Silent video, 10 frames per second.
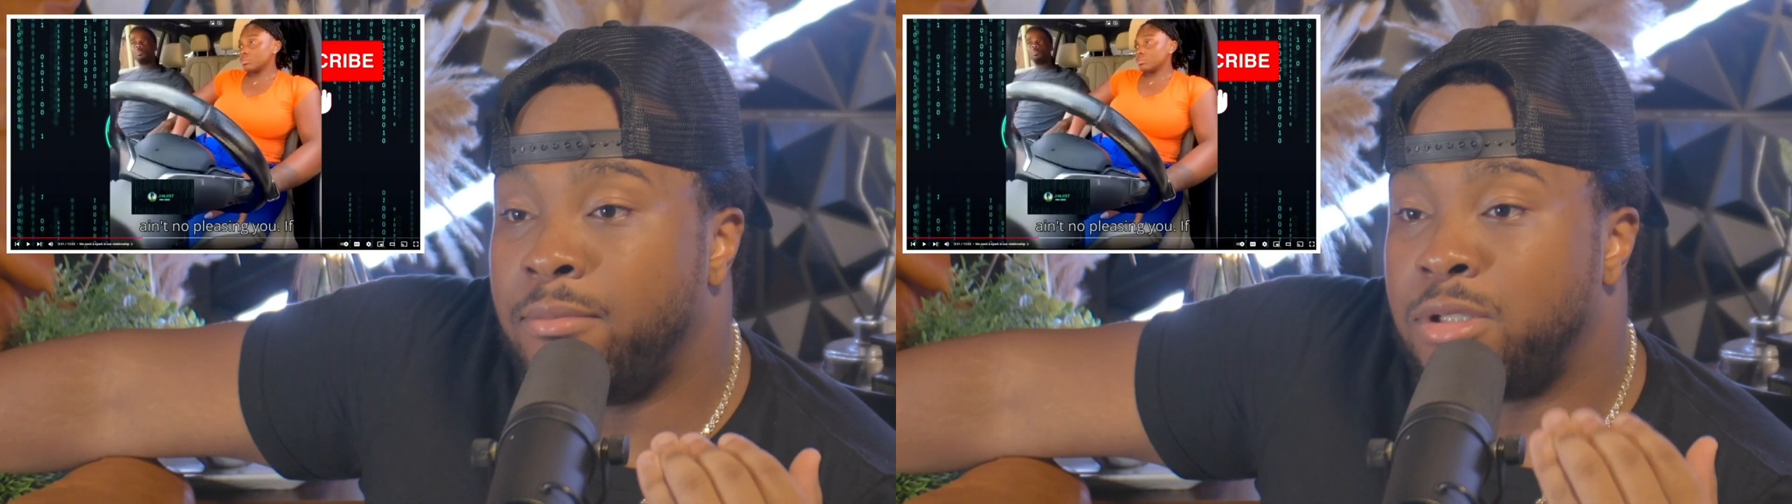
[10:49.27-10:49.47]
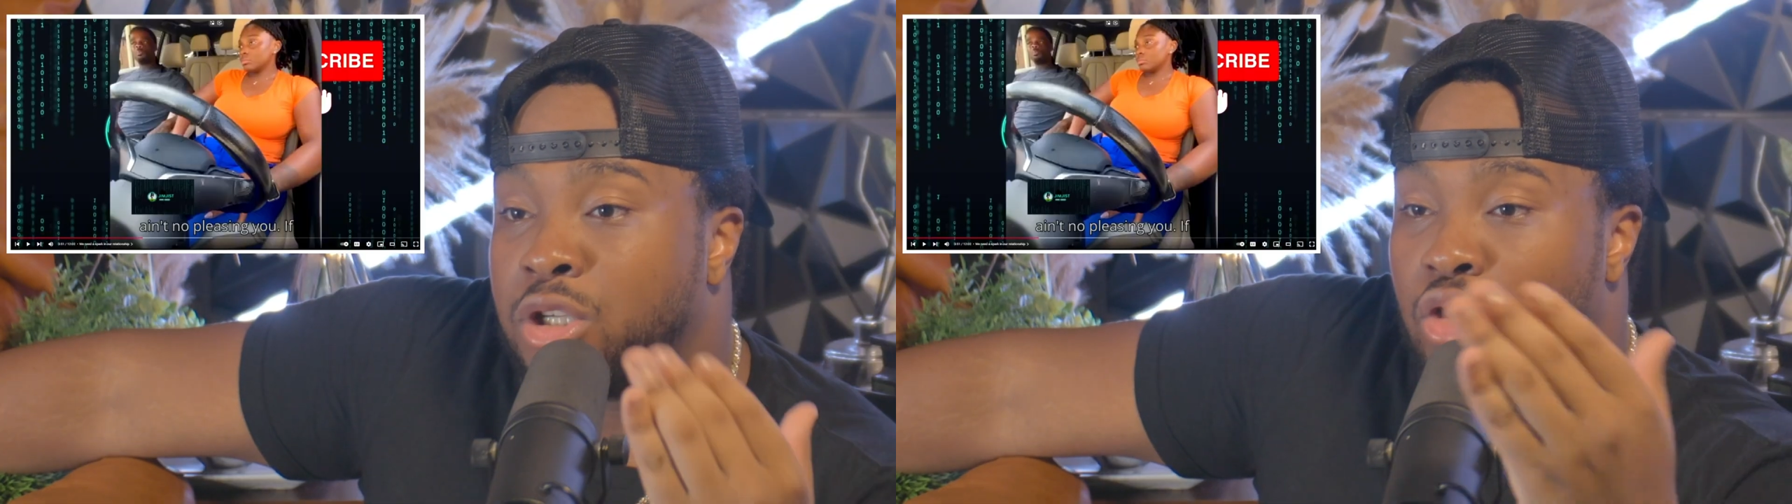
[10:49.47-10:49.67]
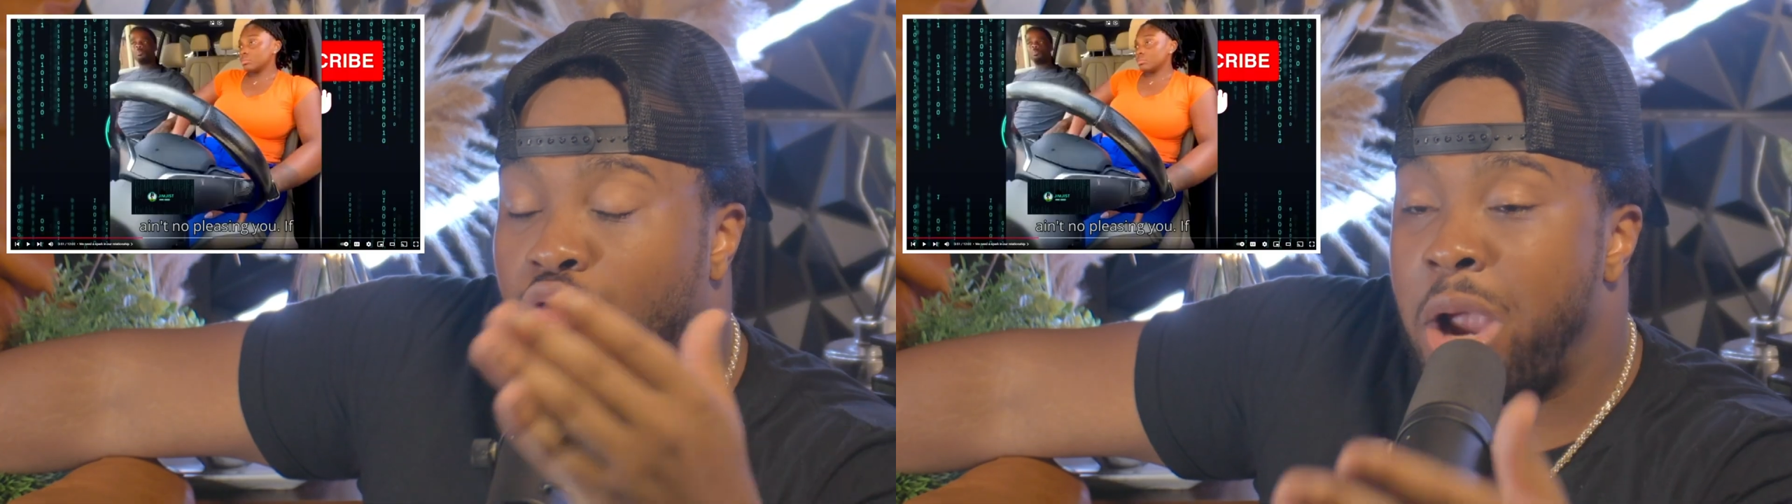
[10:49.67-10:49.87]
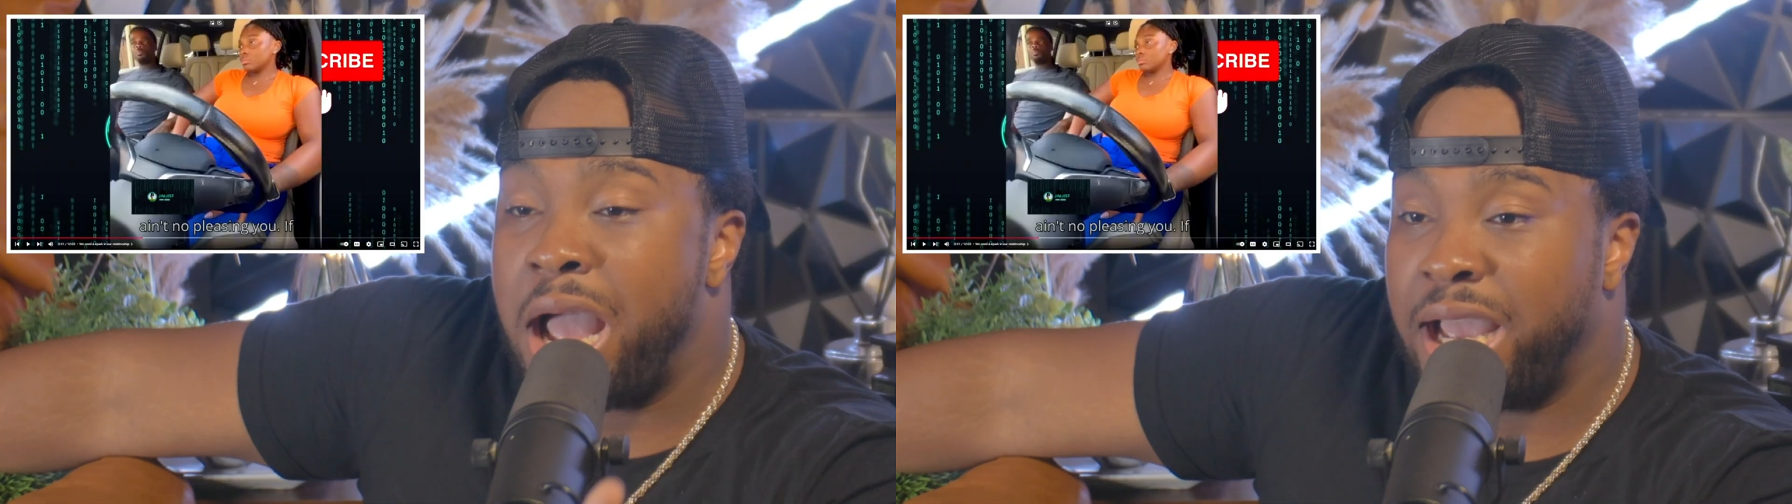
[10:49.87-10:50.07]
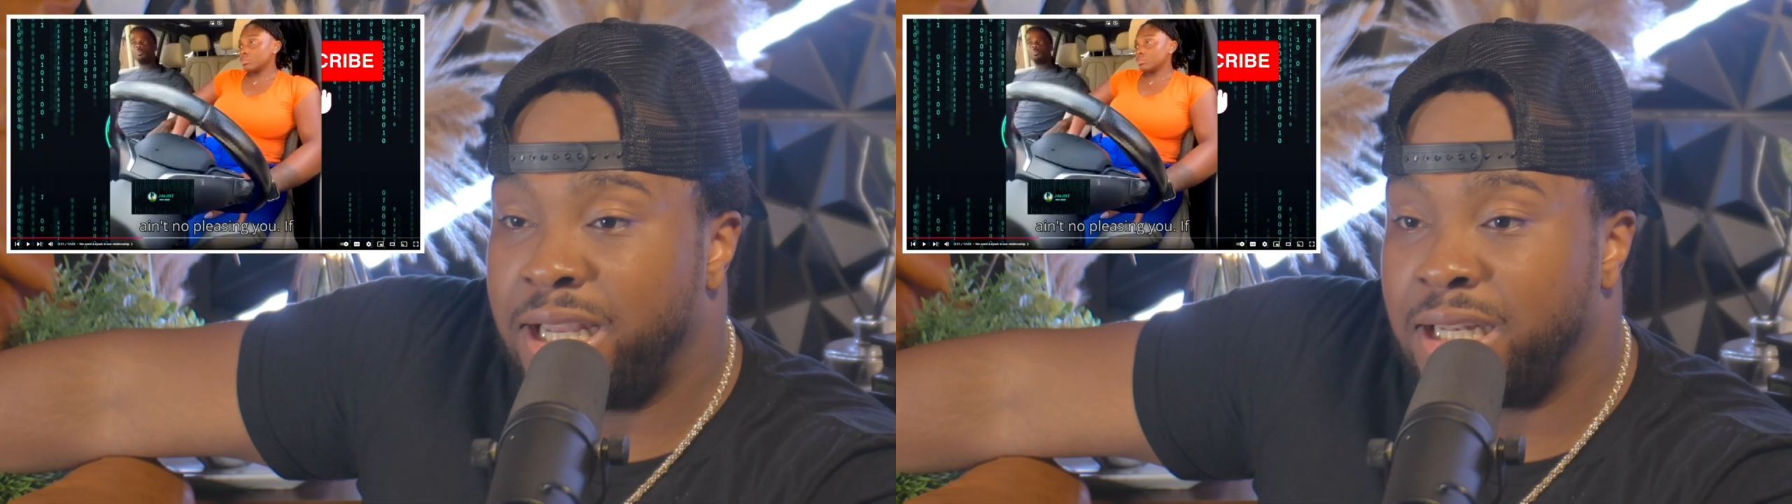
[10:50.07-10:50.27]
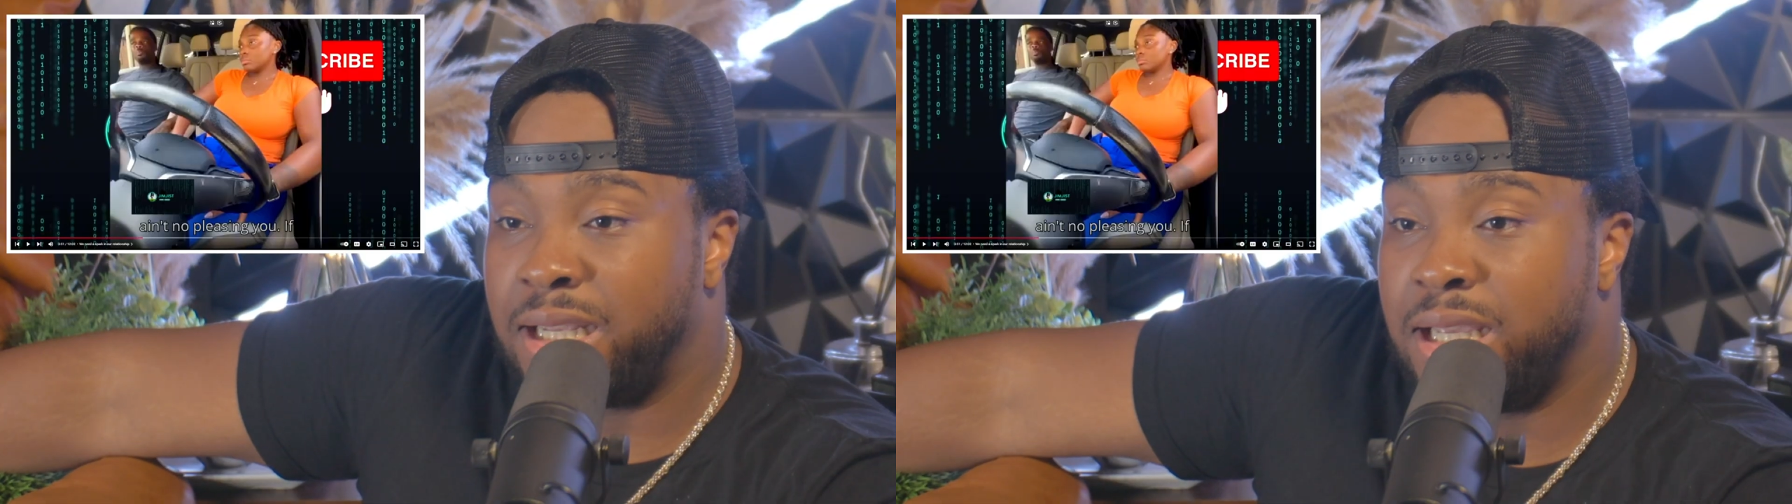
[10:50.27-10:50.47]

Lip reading: to grind,